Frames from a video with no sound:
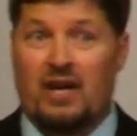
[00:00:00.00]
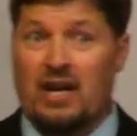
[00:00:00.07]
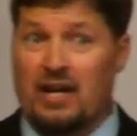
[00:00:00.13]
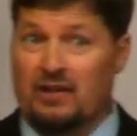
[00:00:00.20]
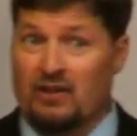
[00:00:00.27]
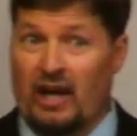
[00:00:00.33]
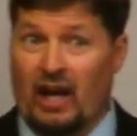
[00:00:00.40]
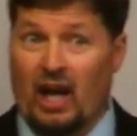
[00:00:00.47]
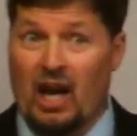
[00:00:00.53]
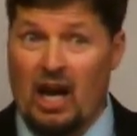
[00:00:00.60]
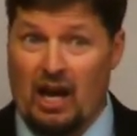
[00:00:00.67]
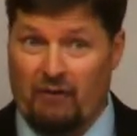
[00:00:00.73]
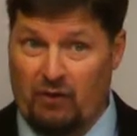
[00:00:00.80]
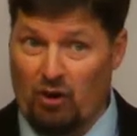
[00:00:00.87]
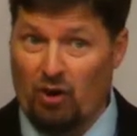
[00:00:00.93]
He's like,
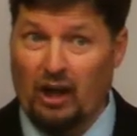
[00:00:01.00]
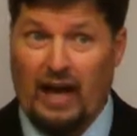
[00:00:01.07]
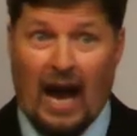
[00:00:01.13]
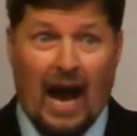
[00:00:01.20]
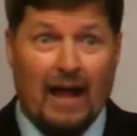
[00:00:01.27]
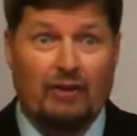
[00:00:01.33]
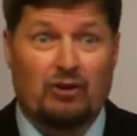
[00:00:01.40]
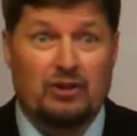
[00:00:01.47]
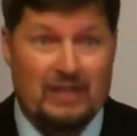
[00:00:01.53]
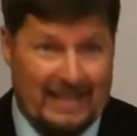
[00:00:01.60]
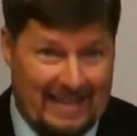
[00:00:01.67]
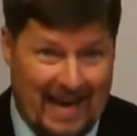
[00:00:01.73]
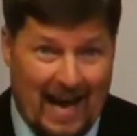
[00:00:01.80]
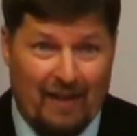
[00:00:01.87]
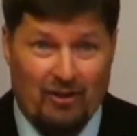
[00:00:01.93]
if you're gathered
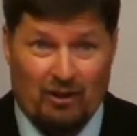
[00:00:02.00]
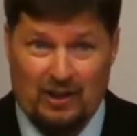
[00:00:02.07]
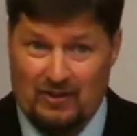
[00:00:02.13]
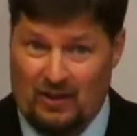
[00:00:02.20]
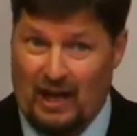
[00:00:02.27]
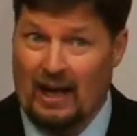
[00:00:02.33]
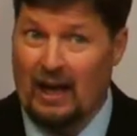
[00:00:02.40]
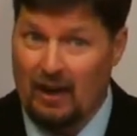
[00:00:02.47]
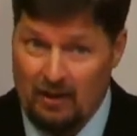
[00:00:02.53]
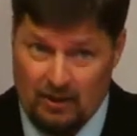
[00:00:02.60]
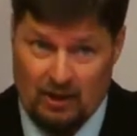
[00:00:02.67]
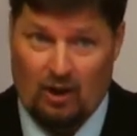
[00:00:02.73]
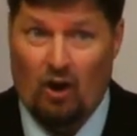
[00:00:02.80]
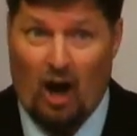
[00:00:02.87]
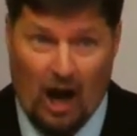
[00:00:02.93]
together, he's like,
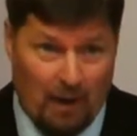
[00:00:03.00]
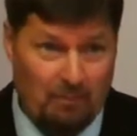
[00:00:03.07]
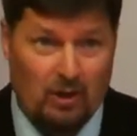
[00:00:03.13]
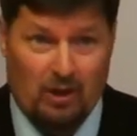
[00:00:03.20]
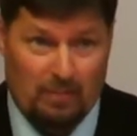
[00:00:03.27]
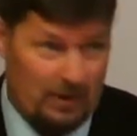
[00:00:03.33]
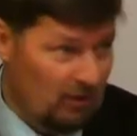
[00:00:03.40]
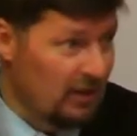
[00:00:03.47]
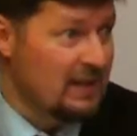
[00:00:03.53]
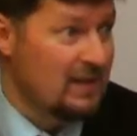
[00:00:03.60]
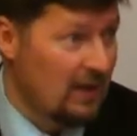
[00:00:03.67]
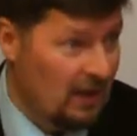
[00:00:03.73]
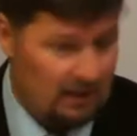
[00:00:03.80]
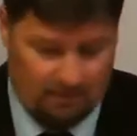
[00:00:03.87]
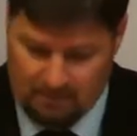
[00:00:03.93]
you know, I'm going to be
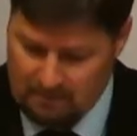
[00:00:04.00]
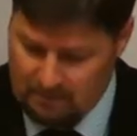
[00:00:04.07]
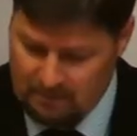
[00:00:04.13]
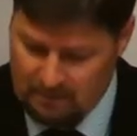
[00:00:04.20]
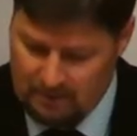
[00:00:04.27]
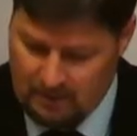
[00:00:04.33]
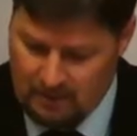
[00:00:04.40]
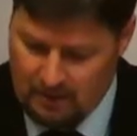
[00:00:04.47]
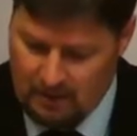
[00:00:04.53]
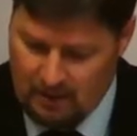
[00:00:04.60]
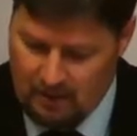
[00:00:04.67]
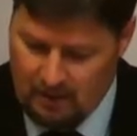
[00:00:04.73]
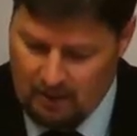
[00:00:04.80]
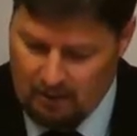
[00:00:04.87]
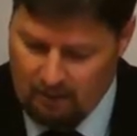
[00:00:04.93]
listening.
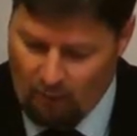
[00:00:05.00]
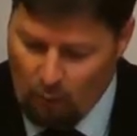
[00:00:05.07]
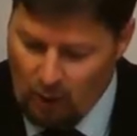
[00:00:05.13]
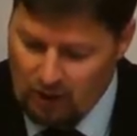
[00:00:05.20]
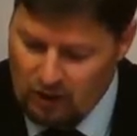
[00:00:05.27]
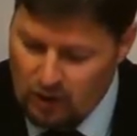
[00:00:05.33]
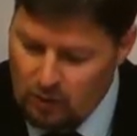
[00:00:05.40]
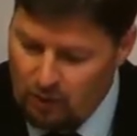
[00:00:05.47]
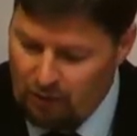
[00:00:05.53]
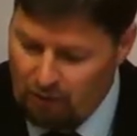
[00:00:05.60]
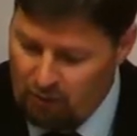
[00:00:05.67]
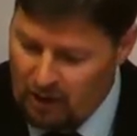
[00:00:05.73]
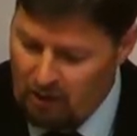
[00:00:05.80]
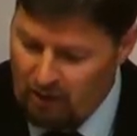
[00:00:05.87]
For where two or three are